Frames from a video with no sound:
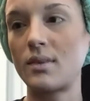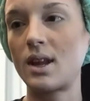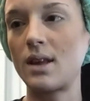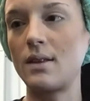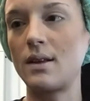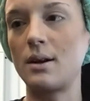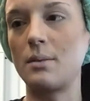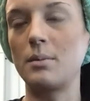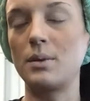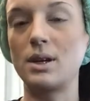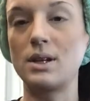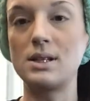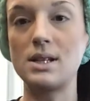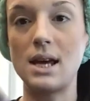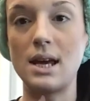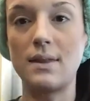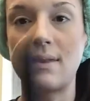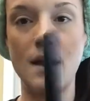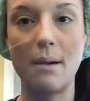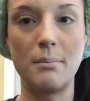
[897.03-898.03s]
And then I'm going to
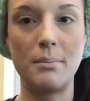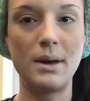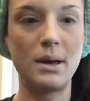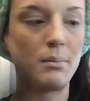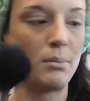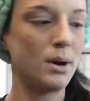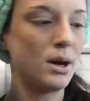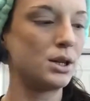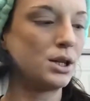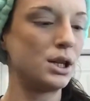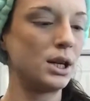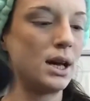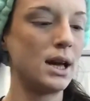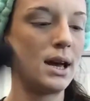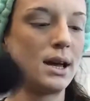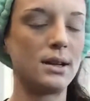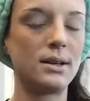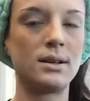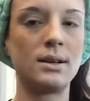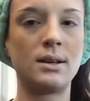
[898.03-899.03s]
take that big brush
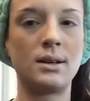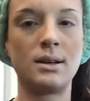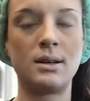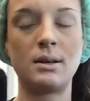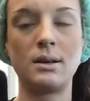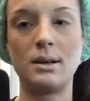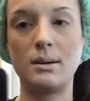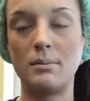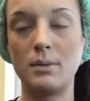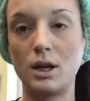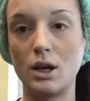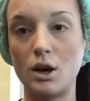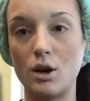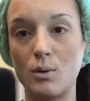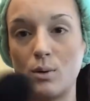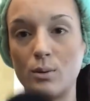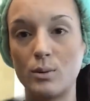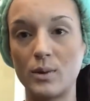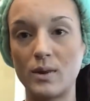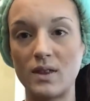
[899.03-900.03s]
again, and I'm going to
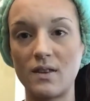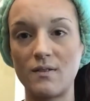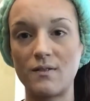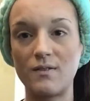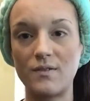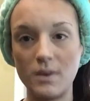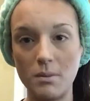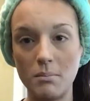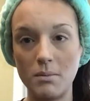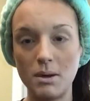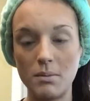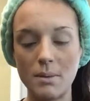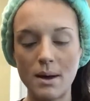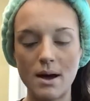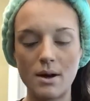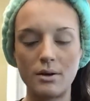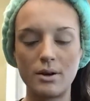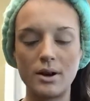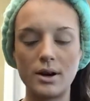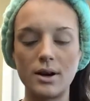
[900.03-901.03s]
go in with the Fit Me
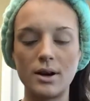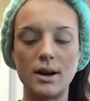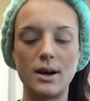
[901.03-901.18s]
powder,